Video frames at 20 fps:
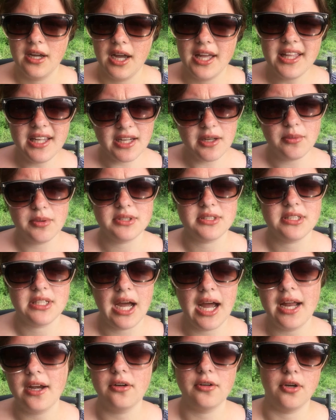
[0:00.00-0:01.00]
I think he went
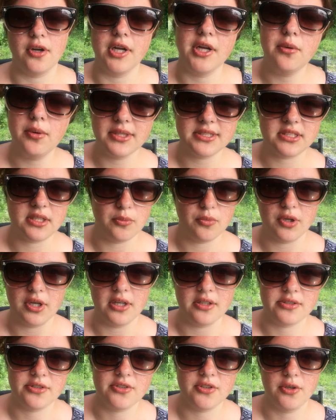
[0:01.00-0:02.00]
to, I don't know, he went somewhere
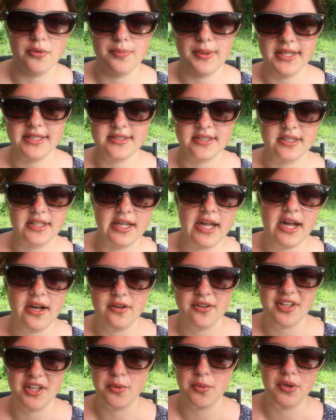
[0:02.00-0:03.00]
else. So basically, I
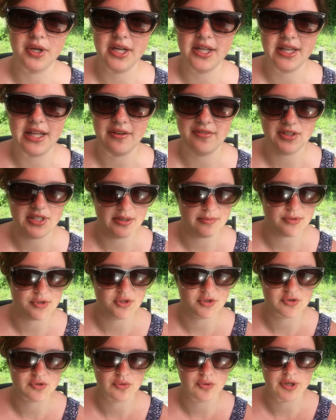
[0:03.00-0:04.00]
don't think we're getting that
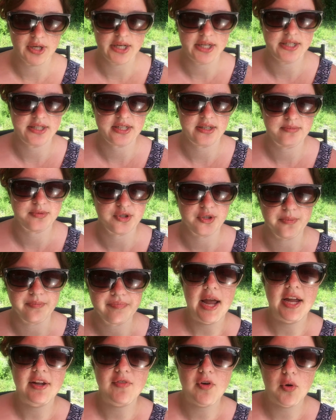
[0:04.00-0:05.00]
redemption story anytime soon.
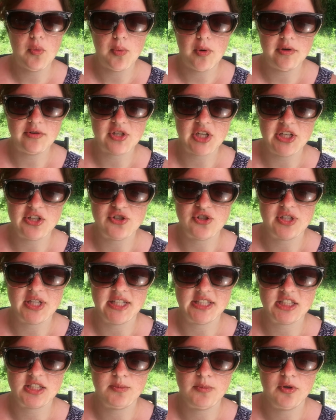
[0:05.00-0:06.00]
Ava won't change her
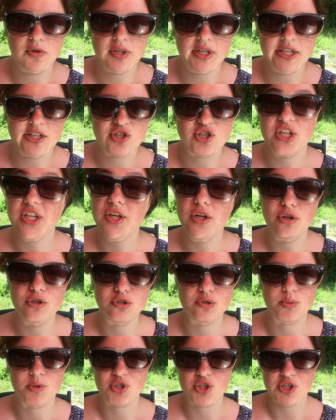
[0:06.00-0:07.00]
testimony. She
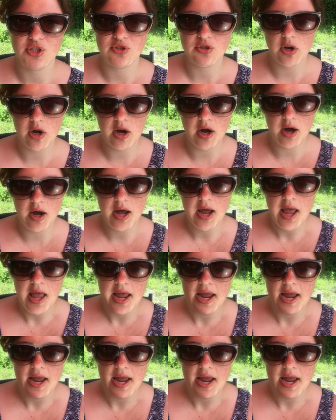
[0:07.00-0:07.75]
knows what she saw.